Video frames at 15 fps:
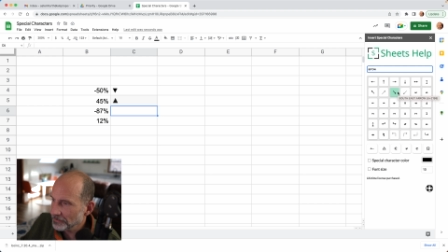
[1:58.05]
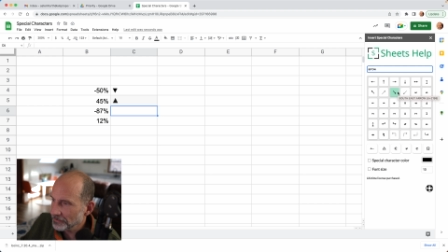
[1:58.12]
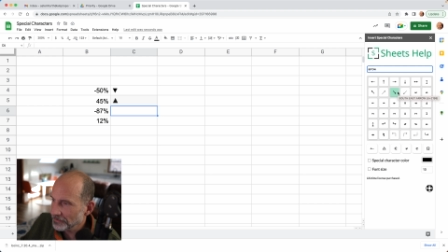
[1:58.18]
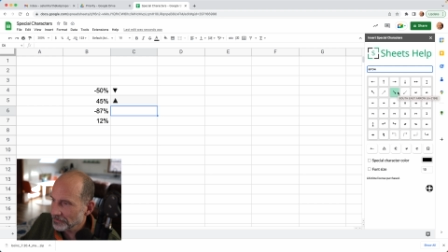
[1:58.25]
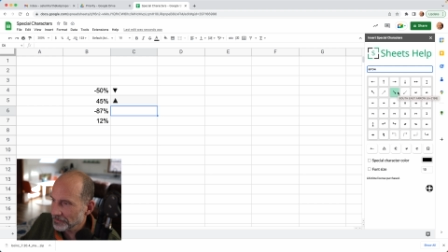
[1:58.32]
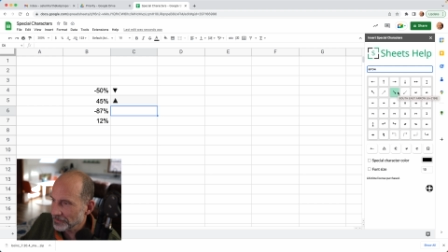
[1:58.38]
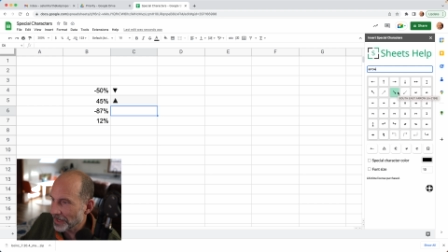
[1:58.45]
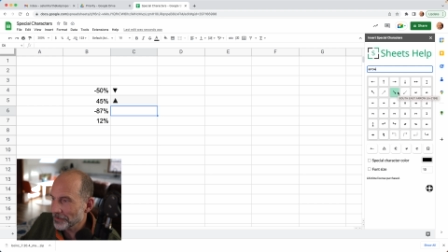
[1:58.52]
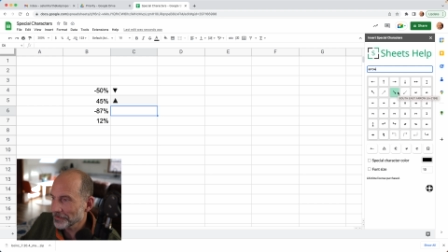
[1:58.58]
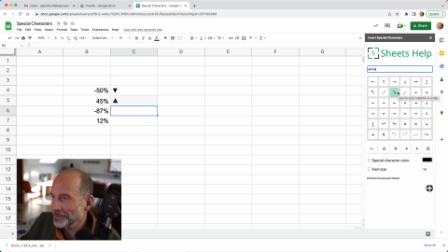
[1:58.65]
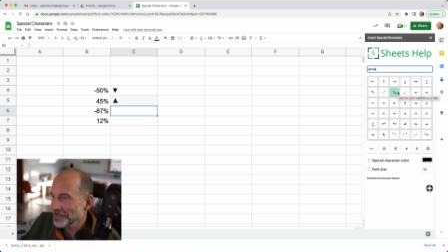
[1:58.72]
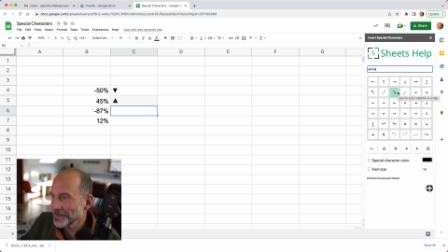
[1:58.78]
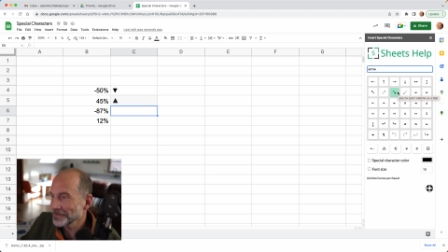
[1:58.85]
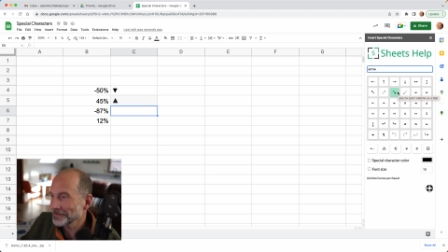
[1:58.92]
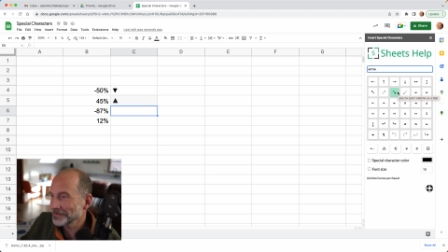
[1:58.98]

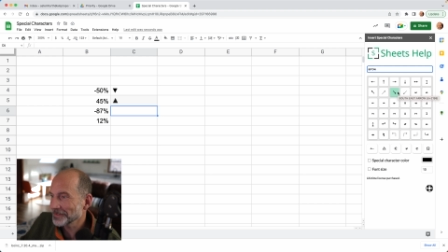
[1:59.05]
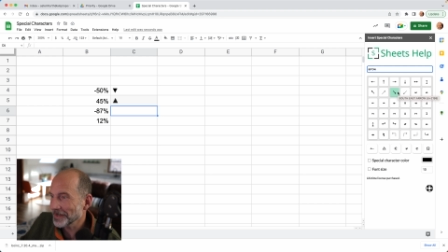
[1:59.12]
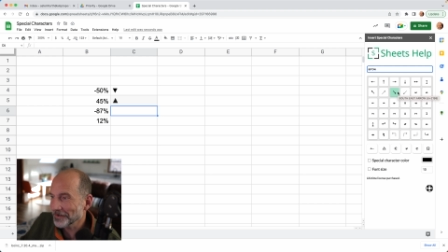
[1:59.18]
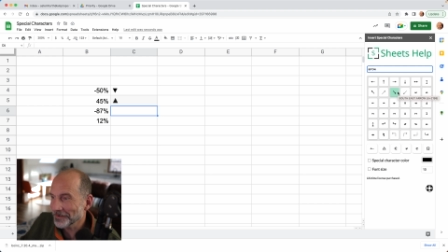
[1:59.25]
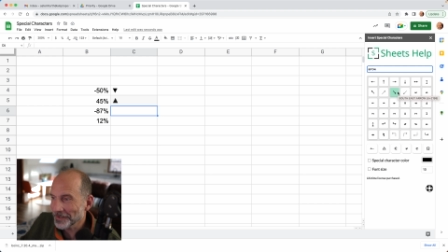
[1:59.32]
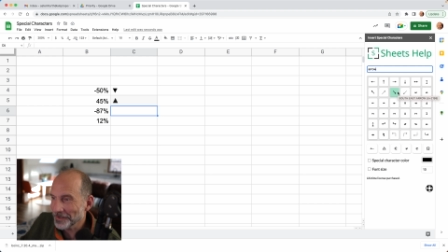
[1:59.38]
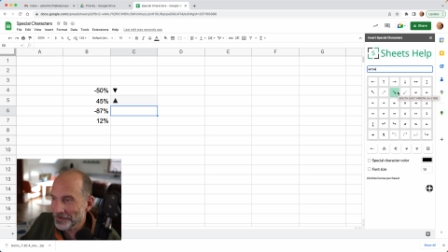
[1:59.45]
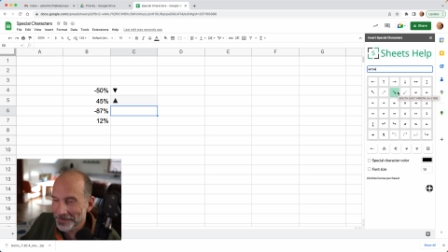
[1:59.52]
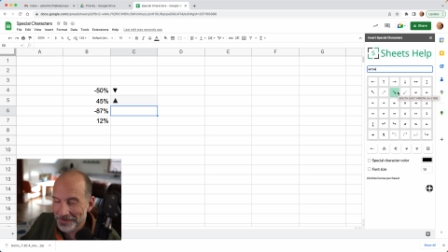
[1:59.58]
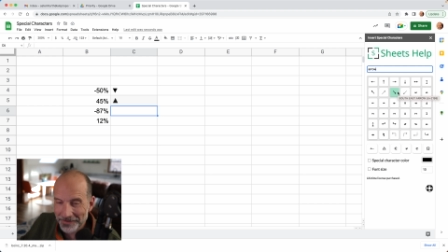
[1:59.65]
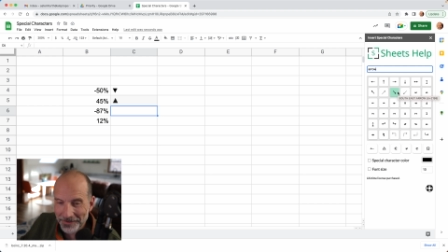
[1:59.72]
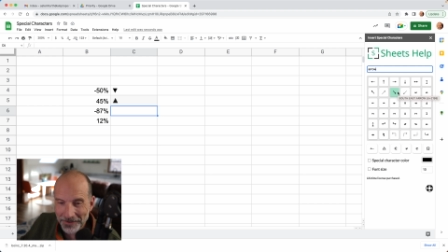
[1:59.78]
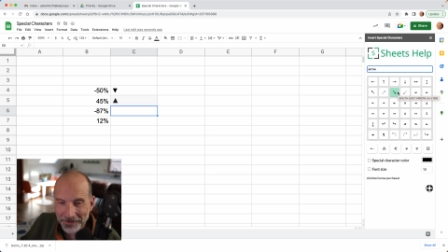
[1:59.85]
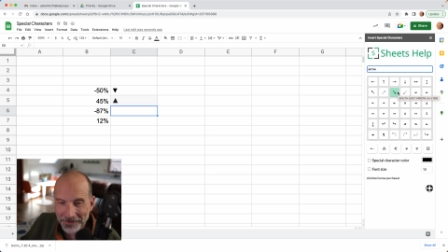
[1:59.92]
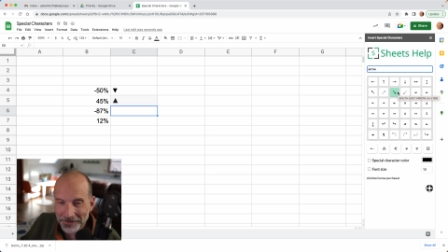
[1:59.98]
southeast arrow,
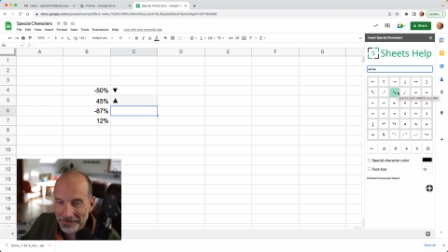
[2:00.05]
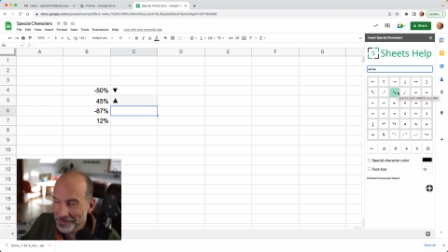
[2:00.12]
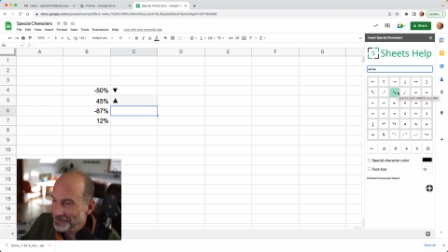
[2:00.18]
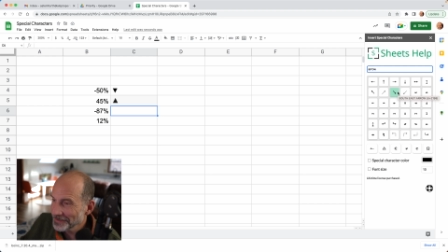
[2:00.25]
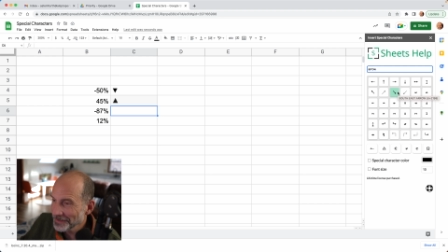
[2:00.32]
it's called.